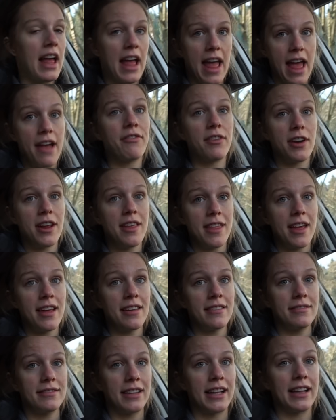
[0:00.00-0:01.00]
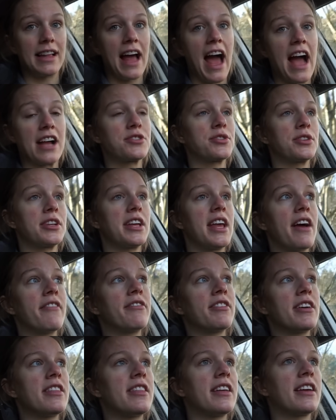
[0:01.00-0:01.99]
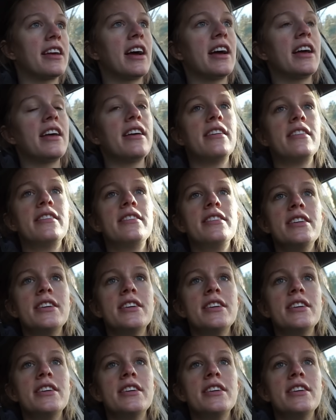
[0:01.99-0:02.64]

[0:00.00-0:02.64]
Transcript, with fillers: everything, like actually everything I